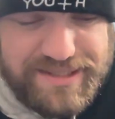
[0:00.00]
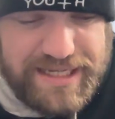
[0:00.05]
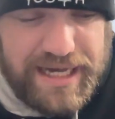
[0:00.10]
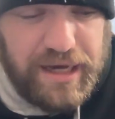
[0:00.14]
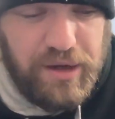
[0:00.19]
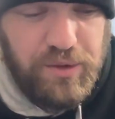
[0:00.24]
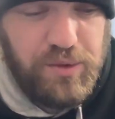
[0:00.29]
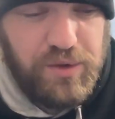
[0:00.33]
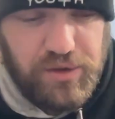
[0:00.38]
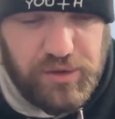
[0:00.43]

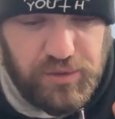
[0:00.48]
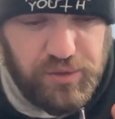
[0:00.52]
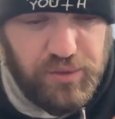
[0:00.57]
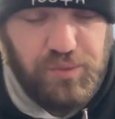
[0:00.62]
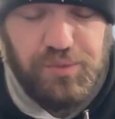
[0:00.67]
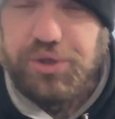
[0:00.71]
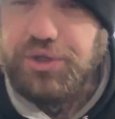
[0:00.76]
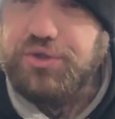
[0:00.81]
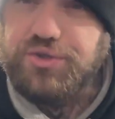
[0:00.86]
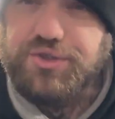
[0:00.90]
out,
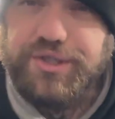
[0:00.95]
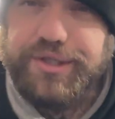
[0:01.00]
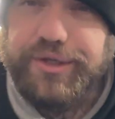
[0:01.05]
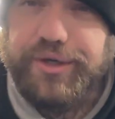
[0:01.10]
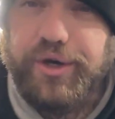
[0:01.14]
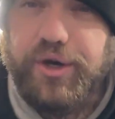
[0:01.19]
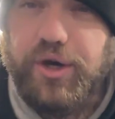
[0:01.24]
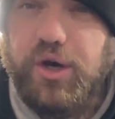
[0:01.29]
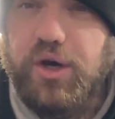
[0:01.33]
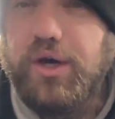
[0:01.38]
we're good to
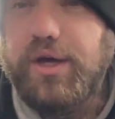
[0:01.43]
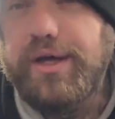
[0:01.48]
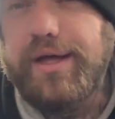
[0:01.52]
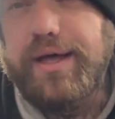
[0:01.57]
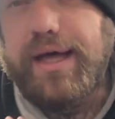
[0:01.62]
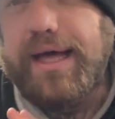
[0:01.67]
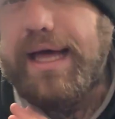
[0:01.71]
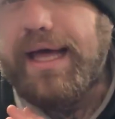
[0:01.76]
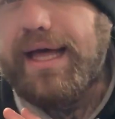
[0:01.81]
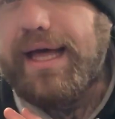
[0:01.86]
go.
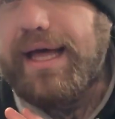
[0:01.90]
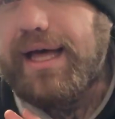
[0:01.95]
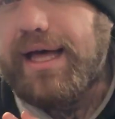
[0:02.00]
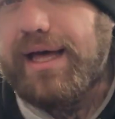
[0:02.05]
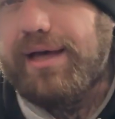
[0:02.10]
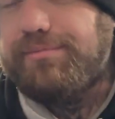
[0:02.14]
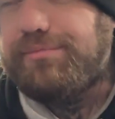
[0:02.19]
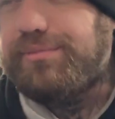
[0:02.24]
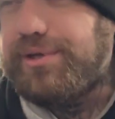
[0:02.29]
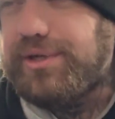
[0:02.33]

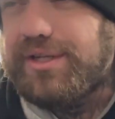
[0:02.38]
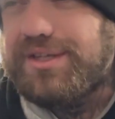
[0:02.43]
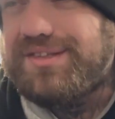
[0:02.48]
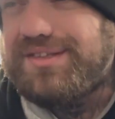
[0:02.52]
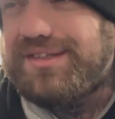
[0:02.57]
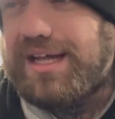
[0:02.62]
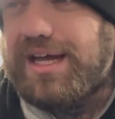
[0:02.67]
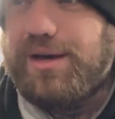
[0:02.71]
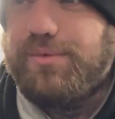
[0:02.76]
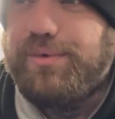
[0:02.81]
I'm gonna
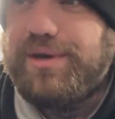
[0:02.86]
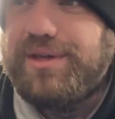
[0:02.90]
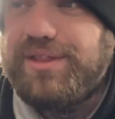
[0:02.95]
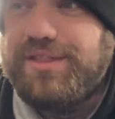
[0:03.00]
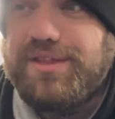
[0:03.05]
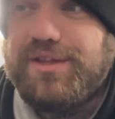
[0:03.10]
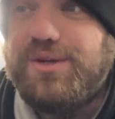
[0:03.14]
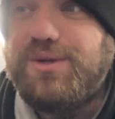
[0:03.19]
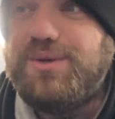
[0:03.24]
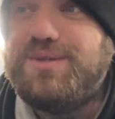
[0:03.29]
start
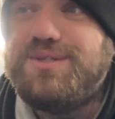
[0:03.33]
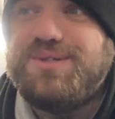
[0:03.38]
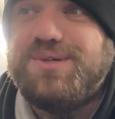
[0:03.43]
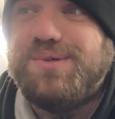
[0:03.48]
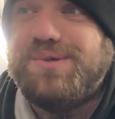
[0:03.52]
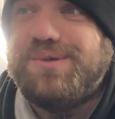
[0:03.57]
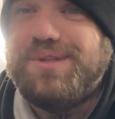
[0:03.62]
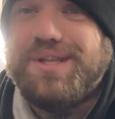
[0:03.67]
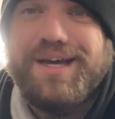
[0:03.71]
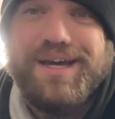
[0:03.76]
with the new
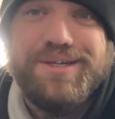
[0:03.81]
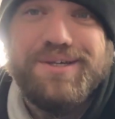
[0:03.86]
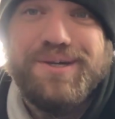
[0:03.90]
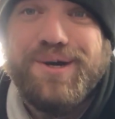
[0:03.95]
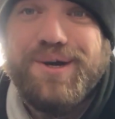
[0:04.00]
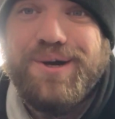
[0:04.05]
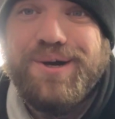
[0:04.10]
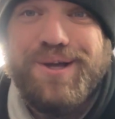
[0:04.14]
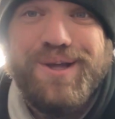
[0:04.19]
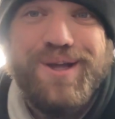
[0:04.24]
tool that I
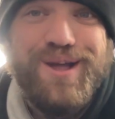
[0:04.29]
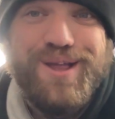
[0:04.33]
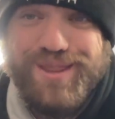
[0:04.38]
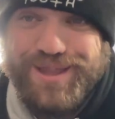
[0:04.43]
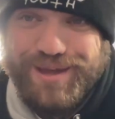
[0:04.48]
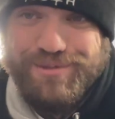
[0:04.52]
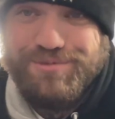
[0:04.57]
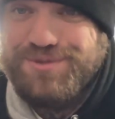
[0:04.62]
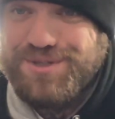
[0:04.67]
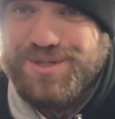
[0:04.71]
got
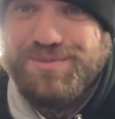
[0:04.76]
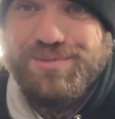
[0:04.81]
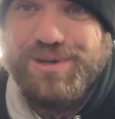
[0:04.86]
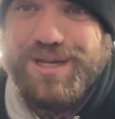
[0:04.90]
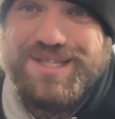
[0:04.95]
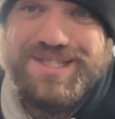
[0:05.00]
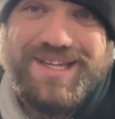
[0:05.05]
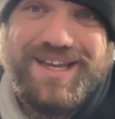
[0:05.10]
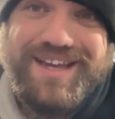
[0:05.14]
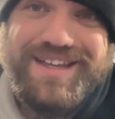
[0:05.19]
that I'm super
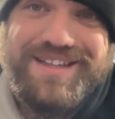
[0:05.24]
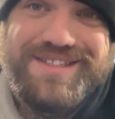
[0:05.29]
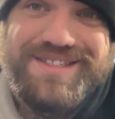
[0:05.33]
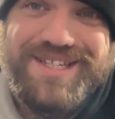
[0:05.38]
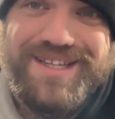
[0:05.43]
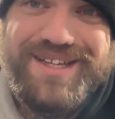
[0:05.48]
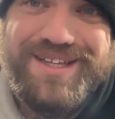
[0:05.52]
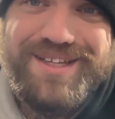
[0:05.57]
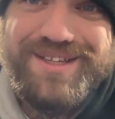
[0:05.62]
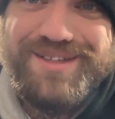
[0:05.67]
excited
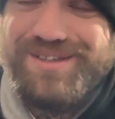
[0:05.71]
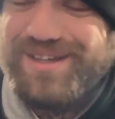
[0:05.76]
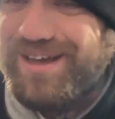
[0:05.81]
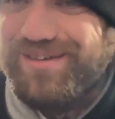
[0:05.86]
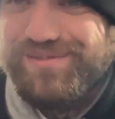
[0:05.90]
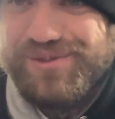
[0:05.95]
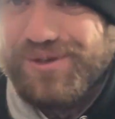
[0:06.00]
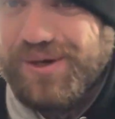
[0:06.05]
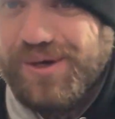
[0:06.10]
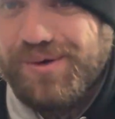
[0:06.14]
to
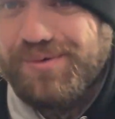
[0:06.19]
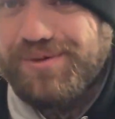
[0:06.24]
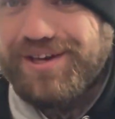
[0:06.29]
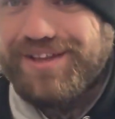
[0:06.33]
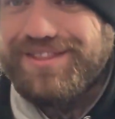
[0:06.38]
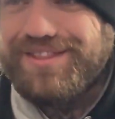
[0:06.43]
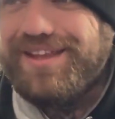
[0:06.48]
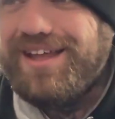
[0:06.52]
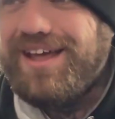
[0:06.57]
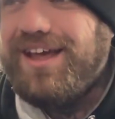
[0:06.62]
have a go
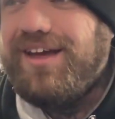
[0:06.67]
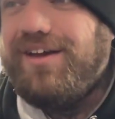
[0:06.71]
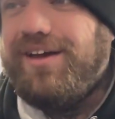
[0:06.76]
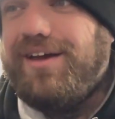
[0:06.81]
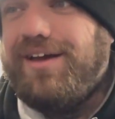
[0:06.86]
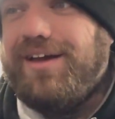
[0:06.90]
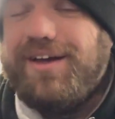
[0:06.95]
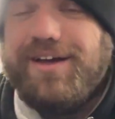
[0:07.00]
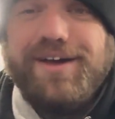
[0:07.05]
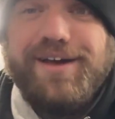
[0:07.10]
with.
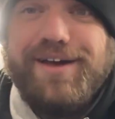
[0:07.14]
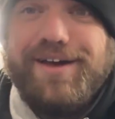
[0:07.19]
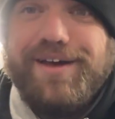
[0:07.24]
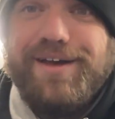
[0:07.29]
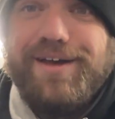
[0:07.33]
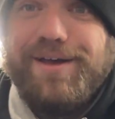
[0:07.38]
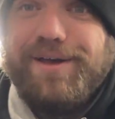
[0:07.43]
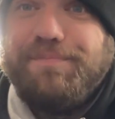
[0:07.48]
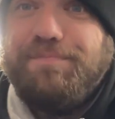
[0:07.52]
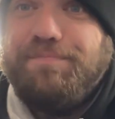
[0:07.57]

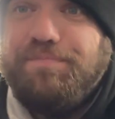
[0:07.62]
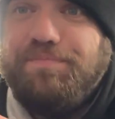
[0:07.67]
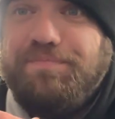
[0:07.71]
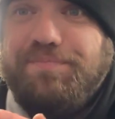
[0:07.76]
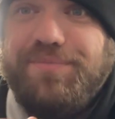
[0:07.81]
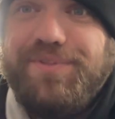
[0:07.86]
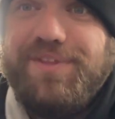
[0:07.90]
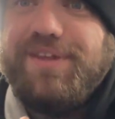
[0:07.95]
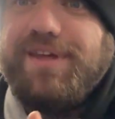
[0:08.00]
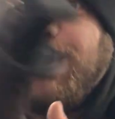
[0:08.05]

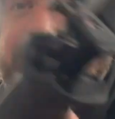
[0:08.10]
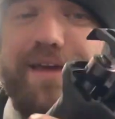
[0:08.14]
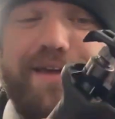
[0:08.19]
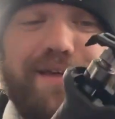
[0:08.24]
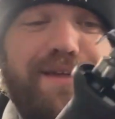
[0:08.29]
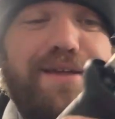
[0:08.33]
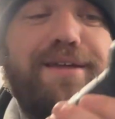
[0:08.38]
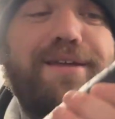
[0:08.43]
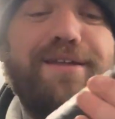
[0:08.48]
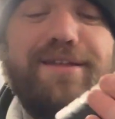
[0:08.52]
Yeah,
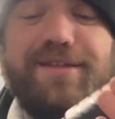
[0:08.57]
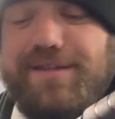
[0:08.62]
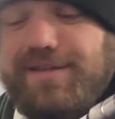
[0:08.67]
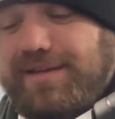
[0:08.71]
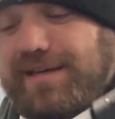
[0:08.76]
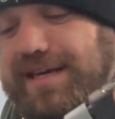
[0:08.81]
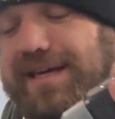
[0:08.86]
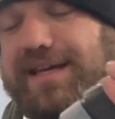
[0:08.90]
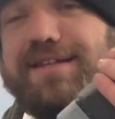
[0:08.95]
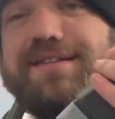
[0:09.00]

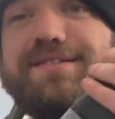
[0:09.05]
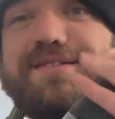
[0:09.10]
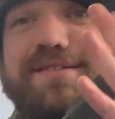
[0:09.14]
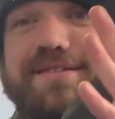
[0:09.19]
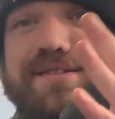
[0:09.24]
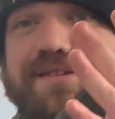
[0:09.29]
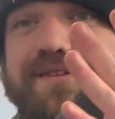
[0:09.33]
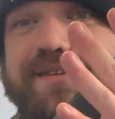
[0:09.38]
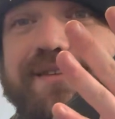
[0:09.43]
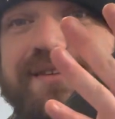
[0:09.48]

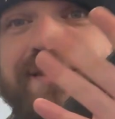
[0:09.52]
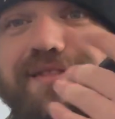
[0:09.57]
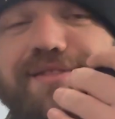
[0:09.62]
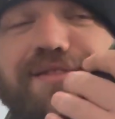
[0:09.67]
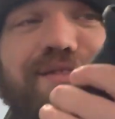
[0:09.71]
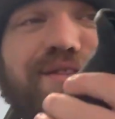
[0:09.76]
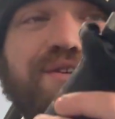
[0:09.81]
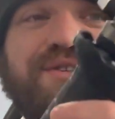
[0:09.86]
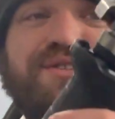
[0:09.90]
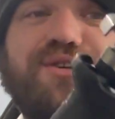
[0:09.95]
it's
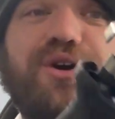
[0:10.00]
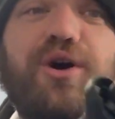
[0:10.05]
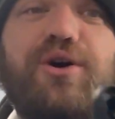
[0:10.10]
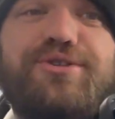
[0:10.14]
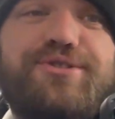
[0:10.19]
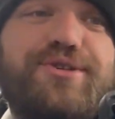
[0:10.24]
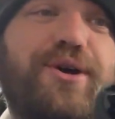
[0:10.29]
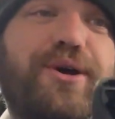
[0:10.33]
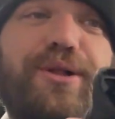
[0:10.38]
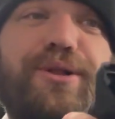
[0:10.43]
the
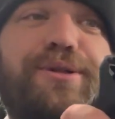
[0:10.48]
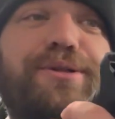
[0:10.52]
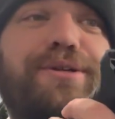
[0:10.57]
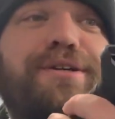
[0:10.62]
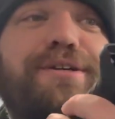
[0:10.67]
Sawzall.